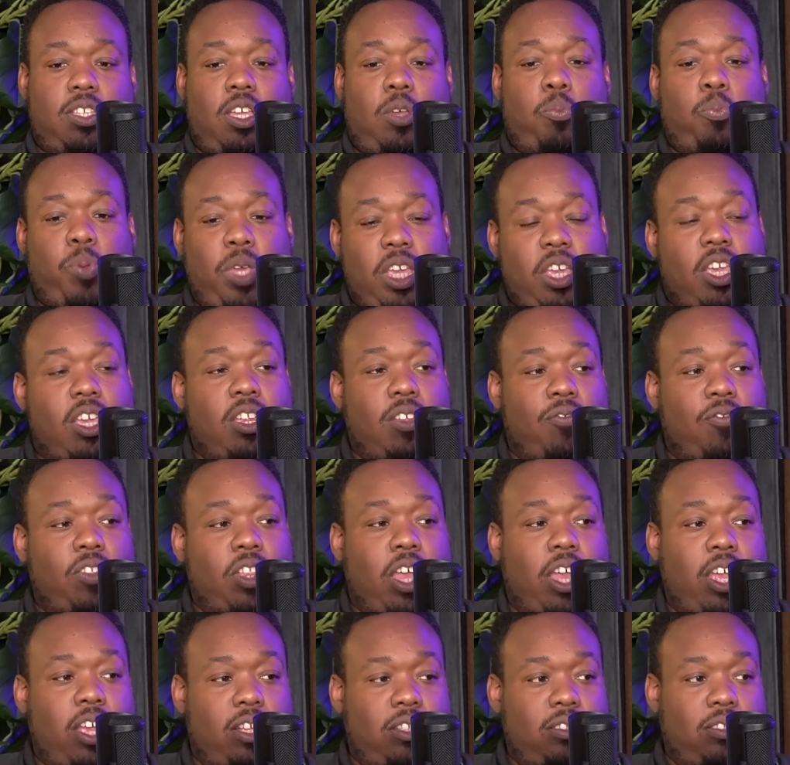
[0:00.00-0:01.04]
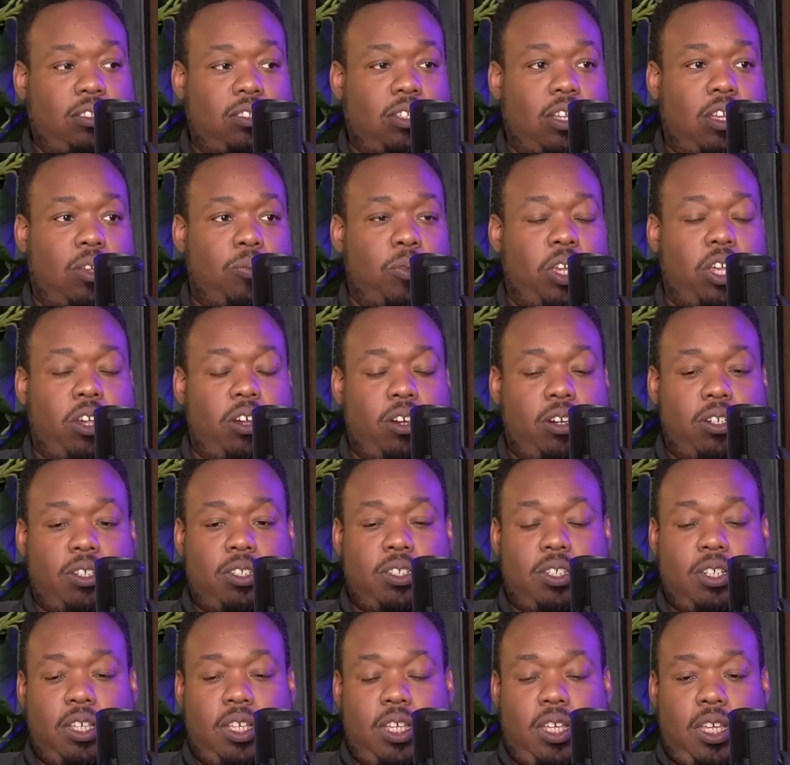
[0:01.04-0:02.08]
beacon of light here
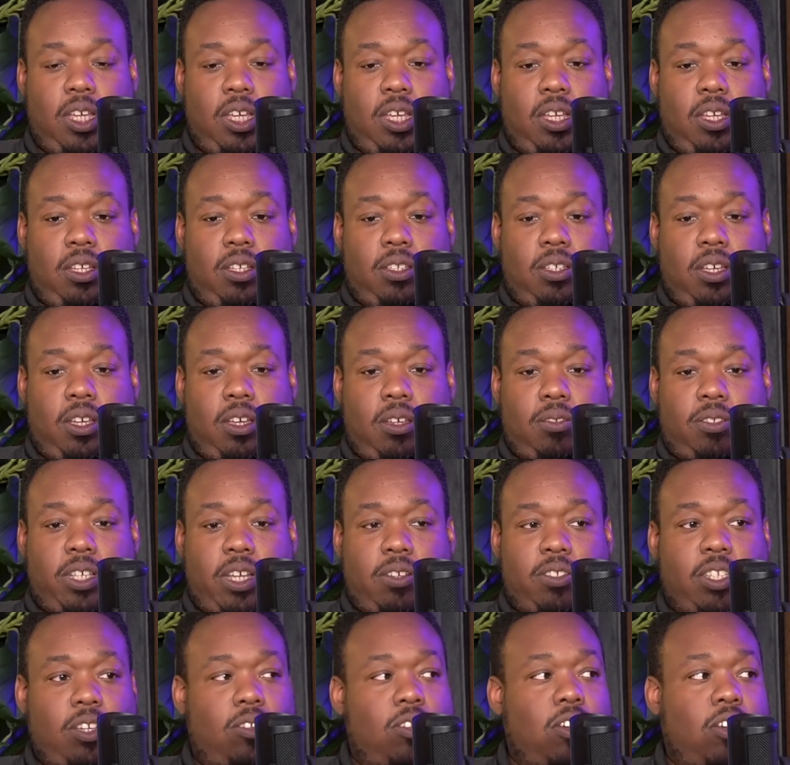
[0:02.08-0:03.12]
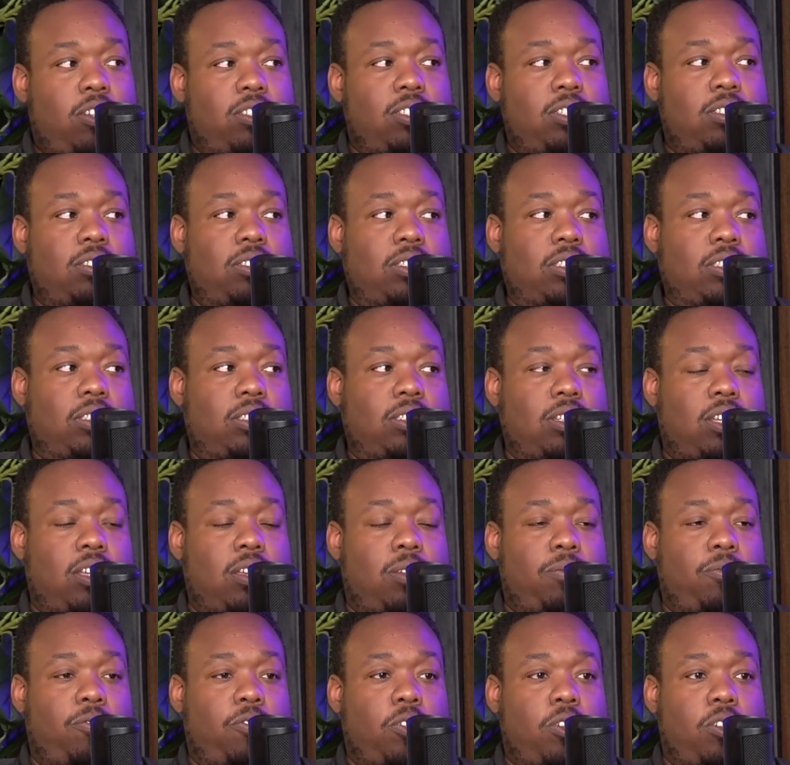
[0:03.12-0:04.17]
in downtown Ogden
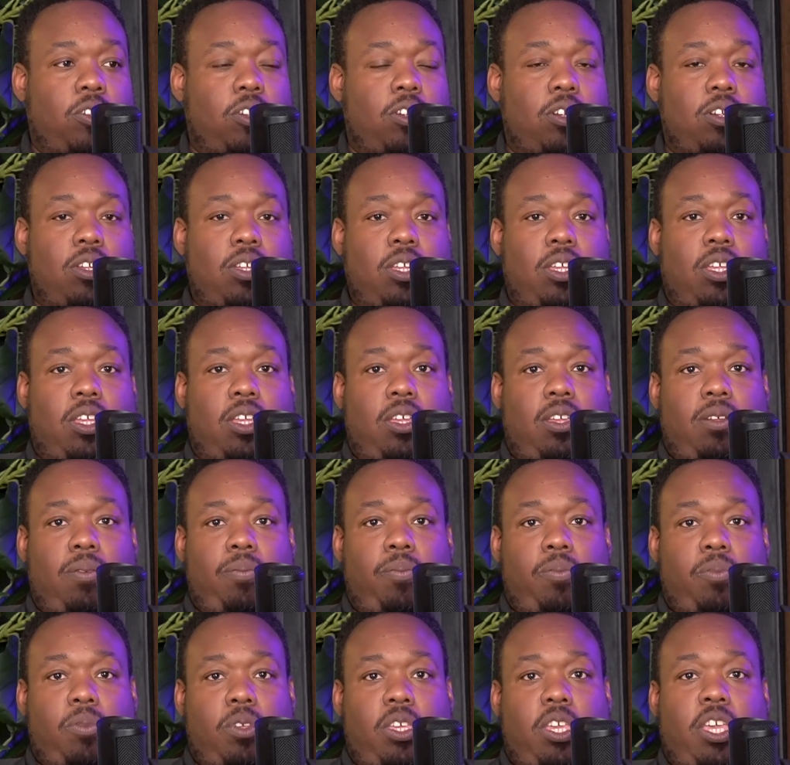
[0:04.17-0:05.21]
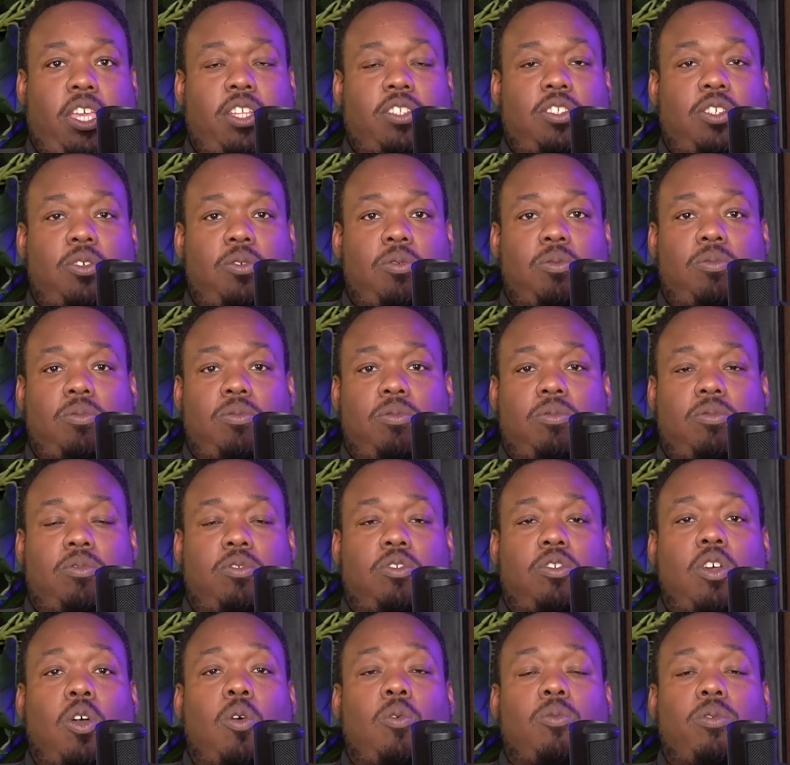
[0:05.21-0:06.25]
for kids who
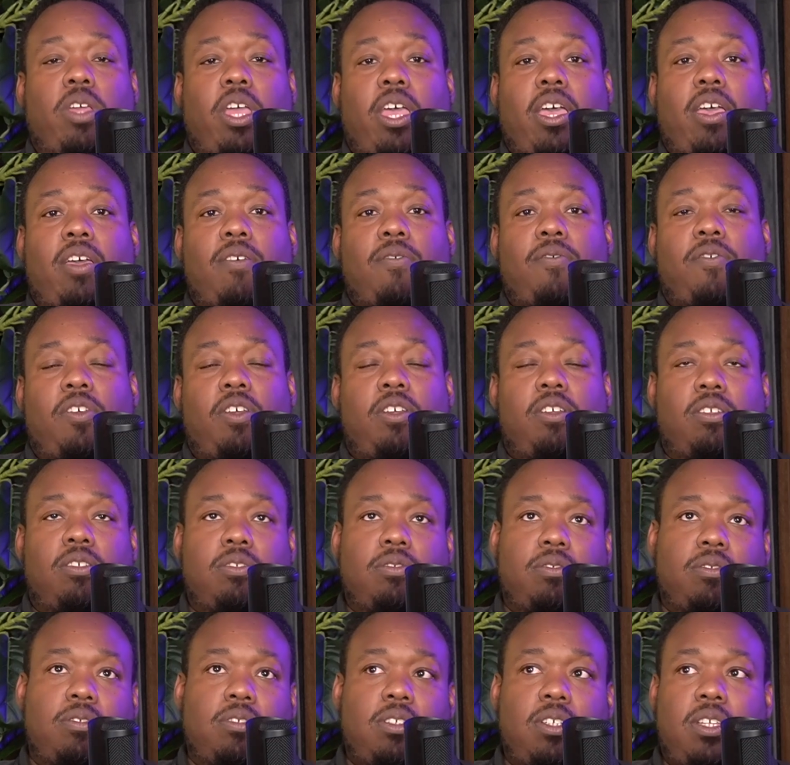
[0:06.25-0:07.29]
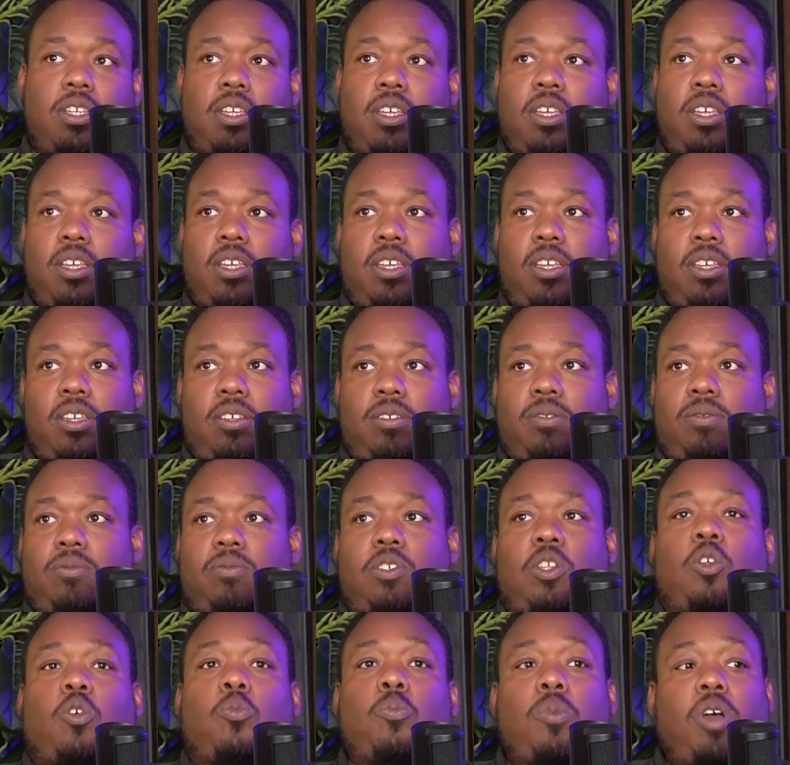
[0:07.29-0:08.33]
don't have
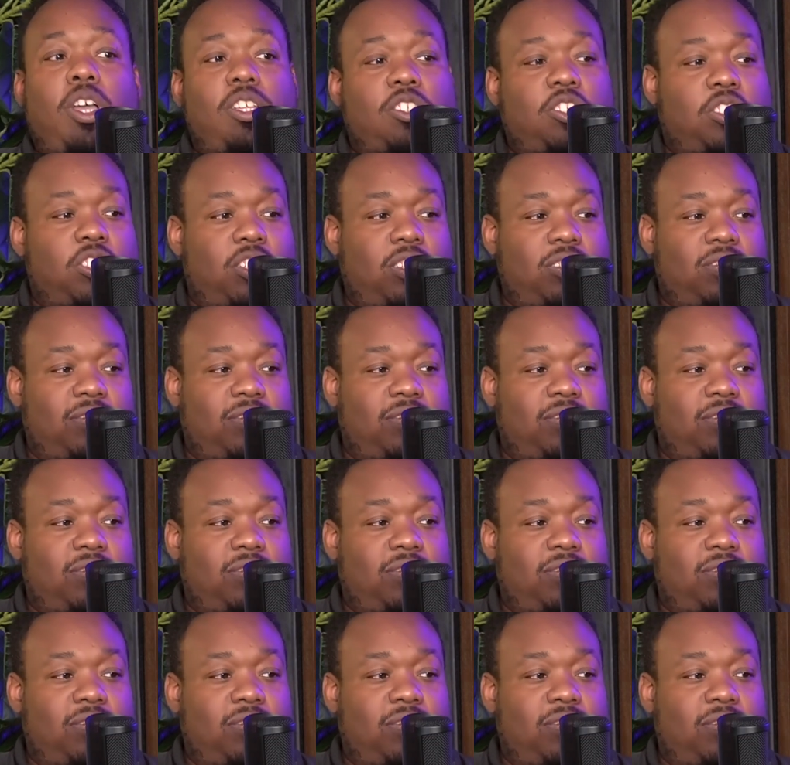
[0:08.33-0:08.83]
much.